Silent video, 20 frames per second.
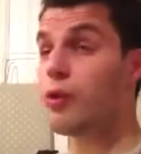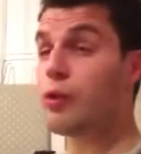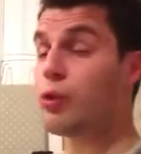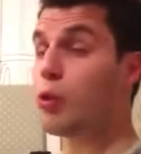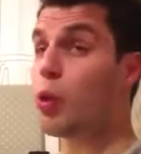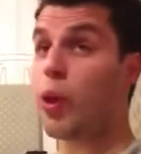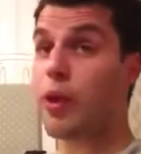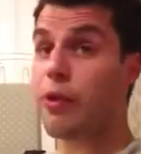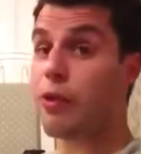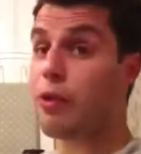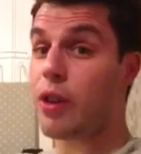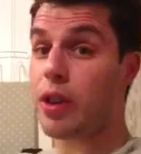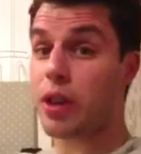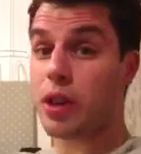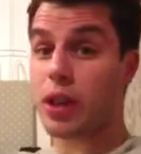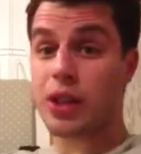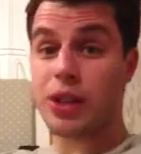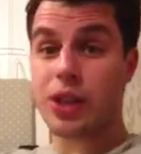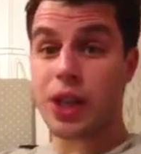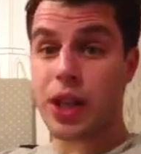quite
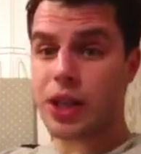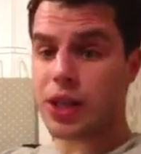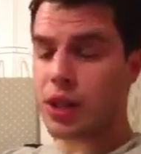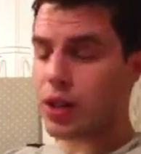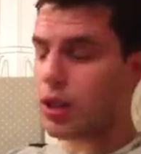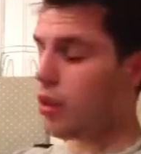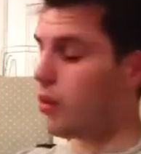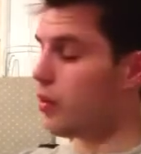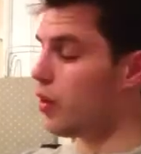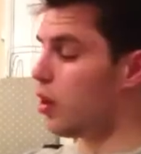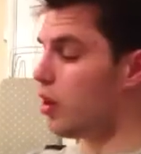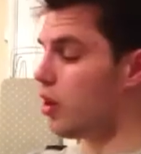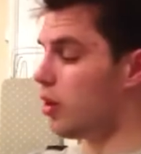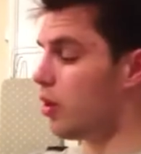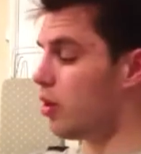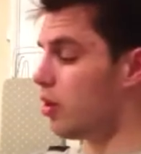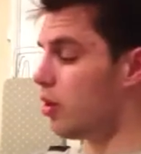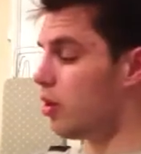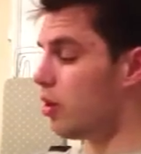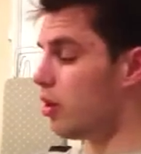frankly, Jason
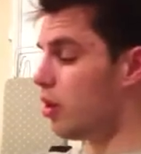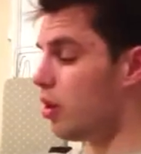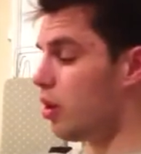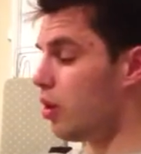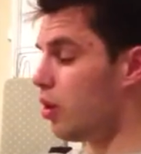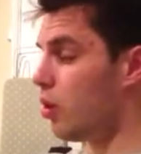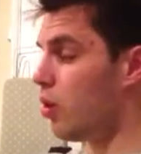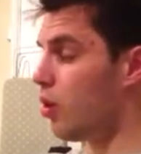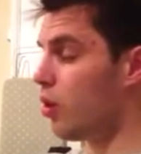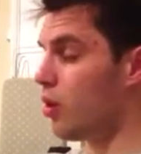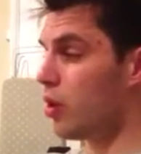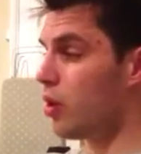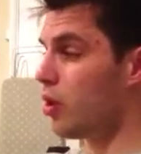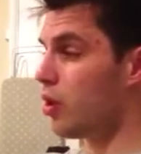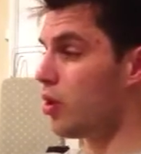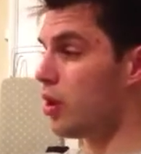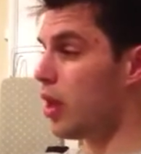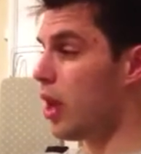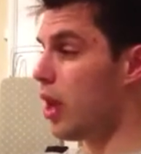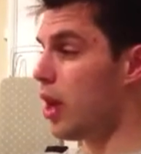Gavern on a
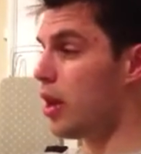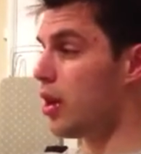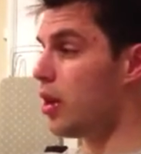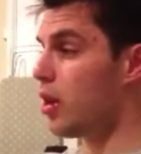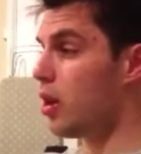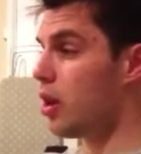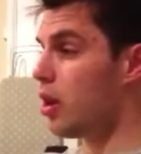good day,